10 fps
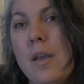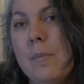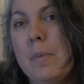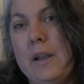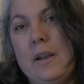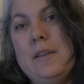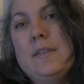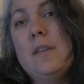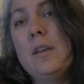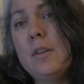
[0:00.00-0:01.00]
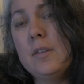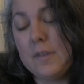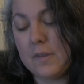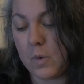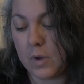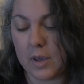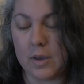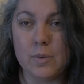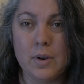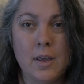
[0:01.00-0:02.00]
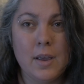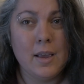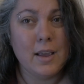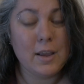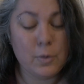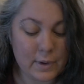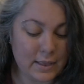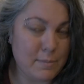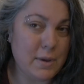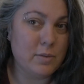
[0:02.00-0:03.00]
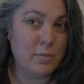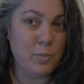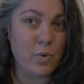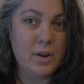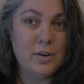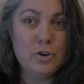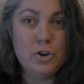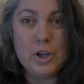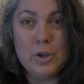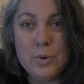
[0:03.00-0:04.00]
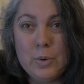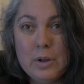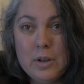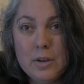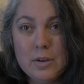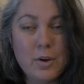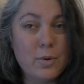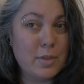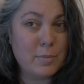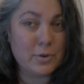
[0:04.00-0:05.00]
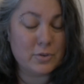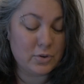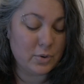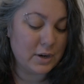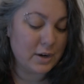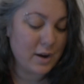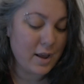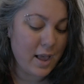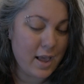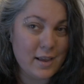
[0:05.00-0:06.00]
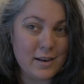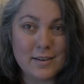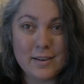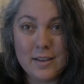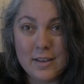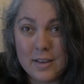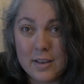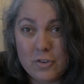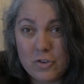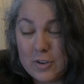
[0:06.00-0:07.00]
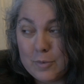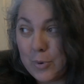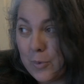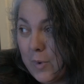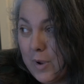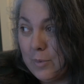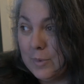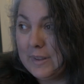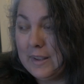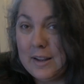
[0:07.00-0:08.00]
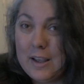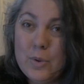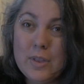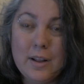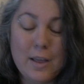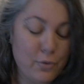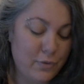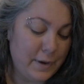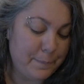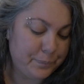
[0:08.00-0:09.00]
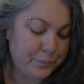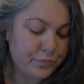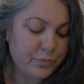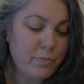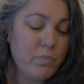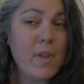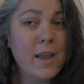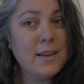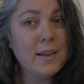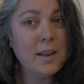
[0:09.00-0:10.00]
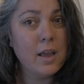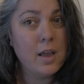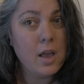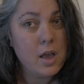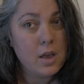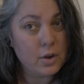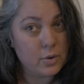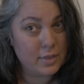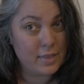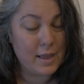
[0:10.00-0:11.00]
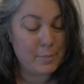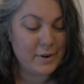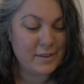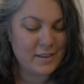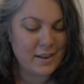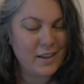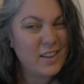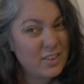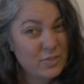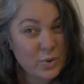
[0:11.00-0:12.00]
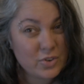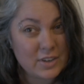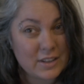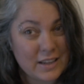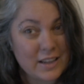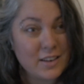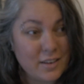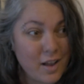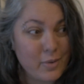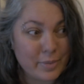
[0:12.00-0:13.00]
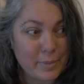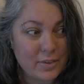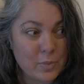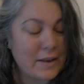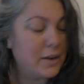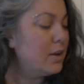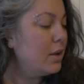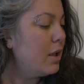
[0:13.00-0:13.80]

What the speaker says: But it is so cute. It really makes me want to go to the bookstore and just peruse in a cute little outfit. I did go to the library today, unfortunately not with my sweater.